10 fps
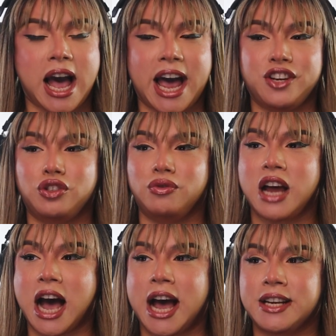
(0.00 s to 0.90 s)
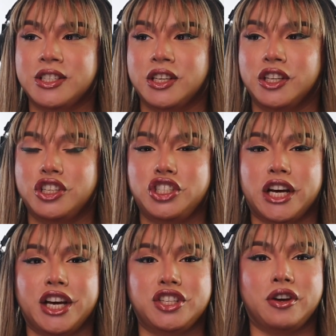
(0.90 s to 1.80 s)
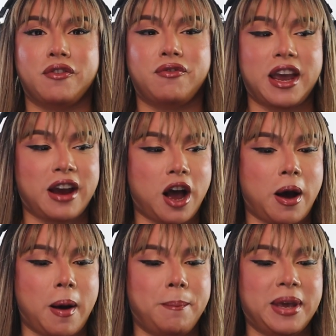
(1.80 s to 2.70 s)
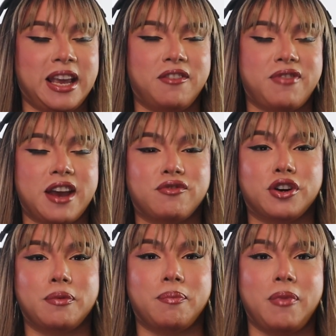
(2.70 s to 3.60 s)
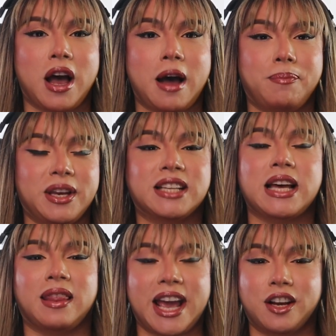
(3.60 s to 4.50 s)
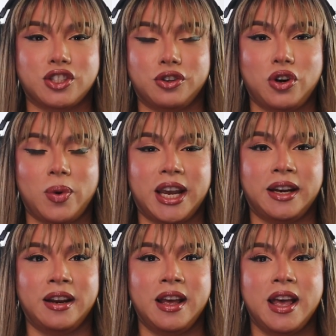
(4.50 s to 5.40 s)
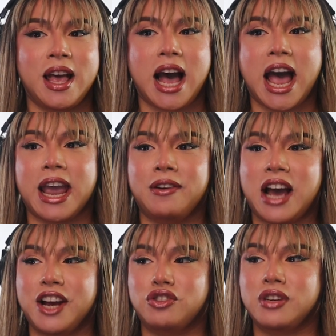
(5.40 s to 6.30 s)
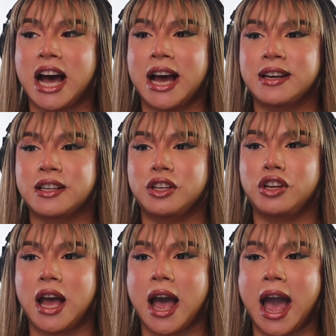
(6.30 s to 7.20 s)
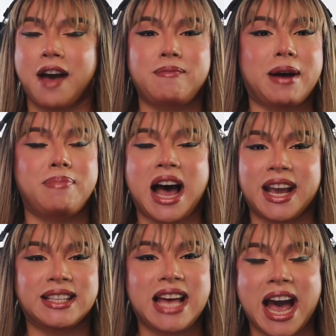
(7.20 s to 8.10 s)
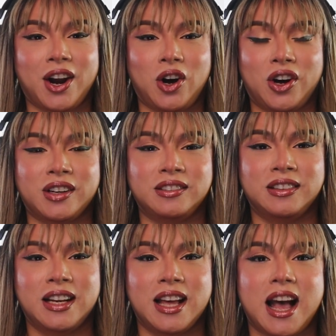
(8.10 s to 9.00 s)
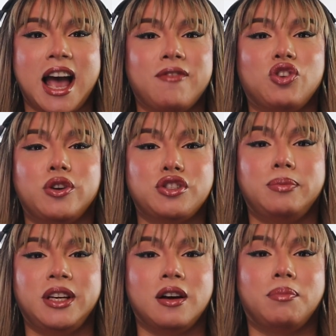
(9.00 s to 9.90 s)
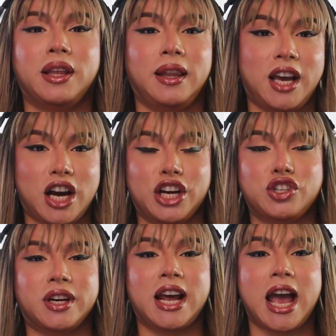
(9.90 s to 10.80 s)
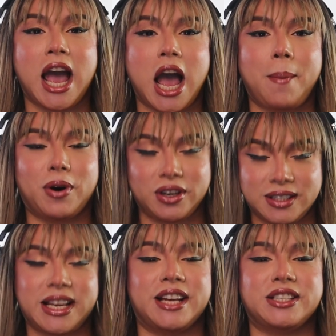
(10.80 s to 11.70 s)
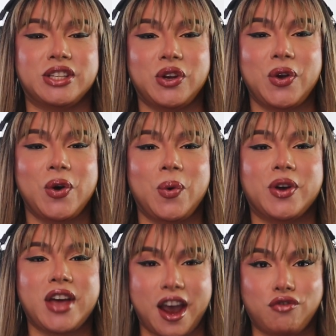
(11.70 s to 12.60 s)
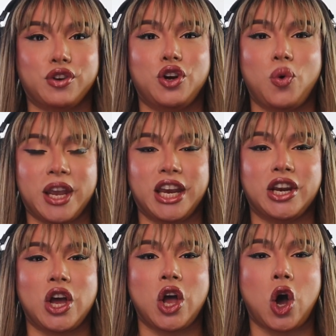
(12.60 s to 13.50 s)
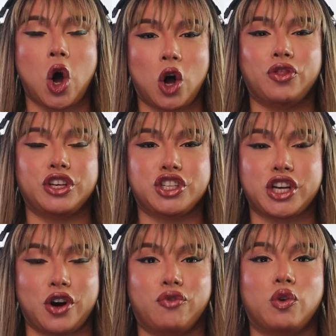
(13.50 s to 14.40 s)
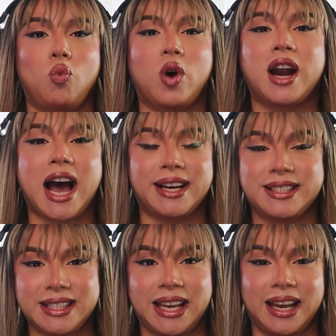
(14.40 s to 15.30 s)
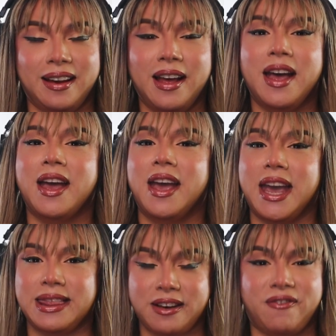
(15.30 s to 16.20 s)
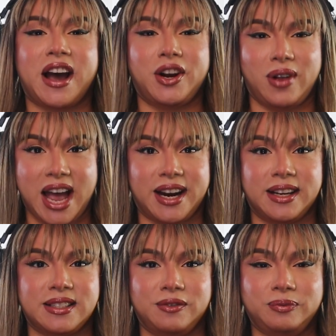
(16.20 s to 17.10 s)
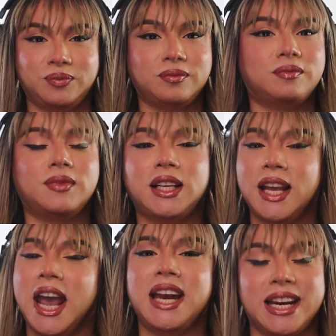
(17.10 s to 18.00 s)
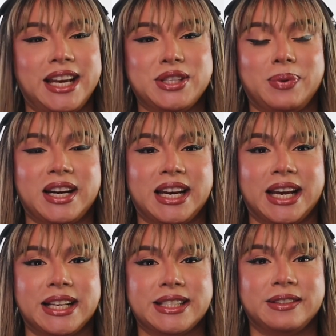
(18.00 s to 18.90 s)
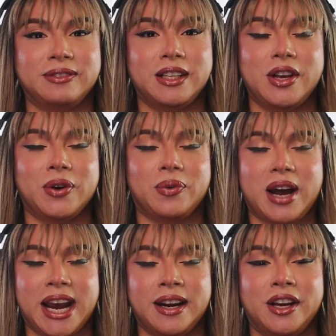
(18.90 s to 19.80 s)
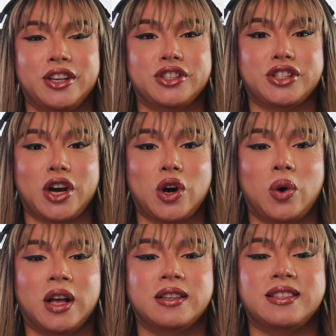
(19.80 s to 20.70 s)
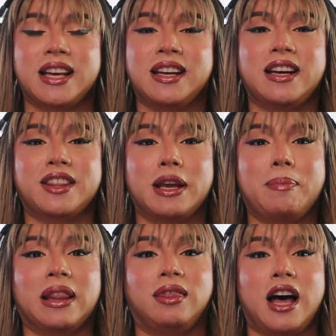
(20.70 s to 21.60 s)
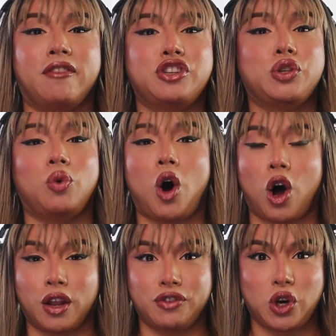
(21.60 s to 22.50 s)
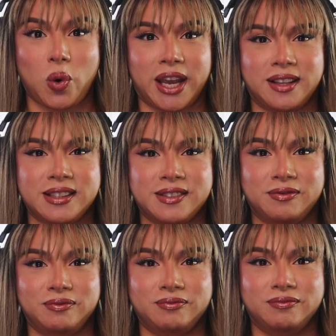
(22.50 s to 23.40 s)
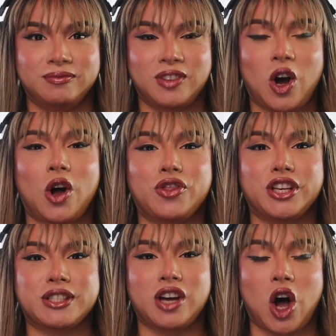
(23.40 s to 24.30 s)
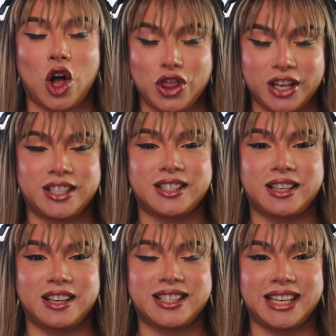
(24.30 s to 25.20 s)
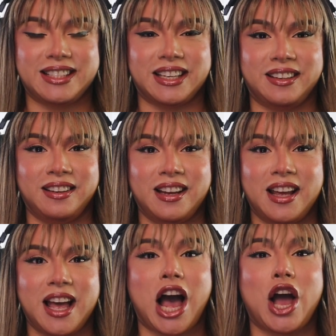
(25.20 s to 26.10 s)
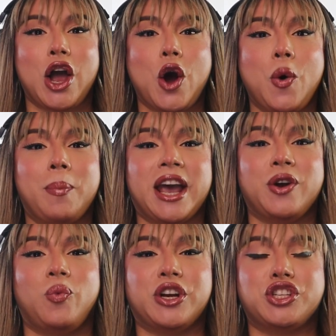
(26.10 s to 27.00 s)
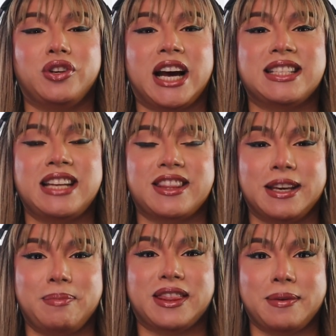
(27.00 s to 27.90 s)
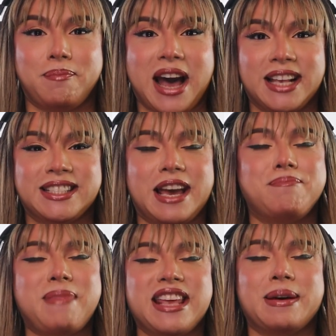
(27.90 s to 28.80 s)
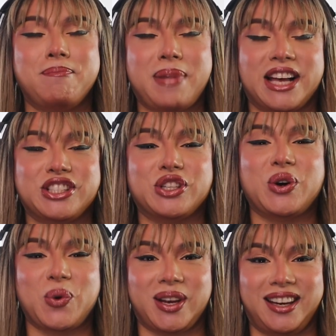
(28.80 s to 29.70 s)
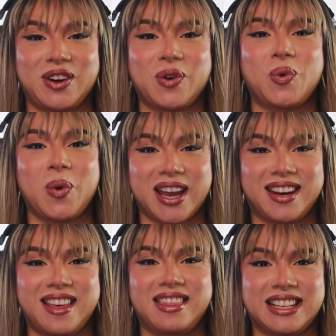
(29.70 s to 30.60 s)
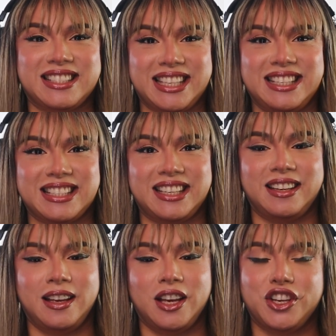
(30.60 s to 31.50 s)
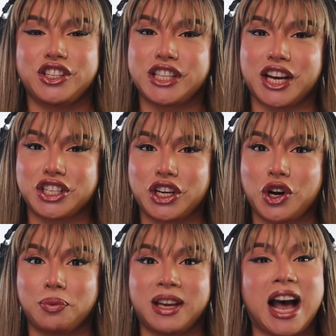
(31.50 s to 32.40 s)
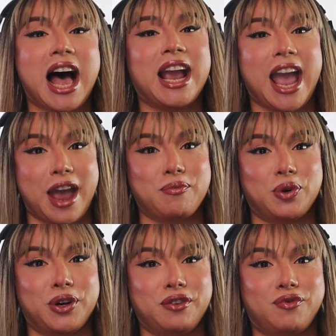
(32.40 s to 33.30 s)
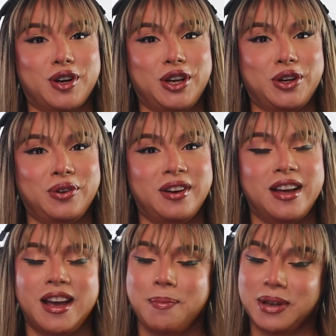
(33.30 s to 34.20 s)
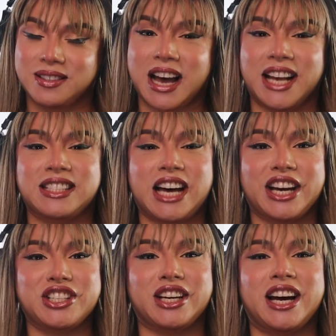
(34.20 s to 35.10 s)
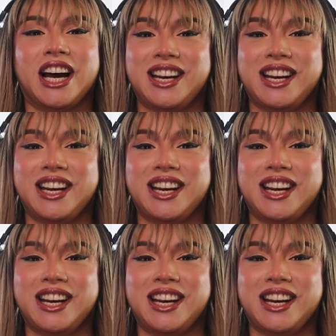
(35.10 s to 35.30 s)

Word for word: I do not judge being favored because I like a certain queen. I do not have my bias hat on. I'm going to be completely 100% with every queen on this show from what I see in the final edit. And it is what it is, right? So sending nothing but love to all of the queens on this season. I hope and wish you guys nothing but the best, and may the best queen win this season. Sasha Colby, I am rooting for you. Besides Sasha,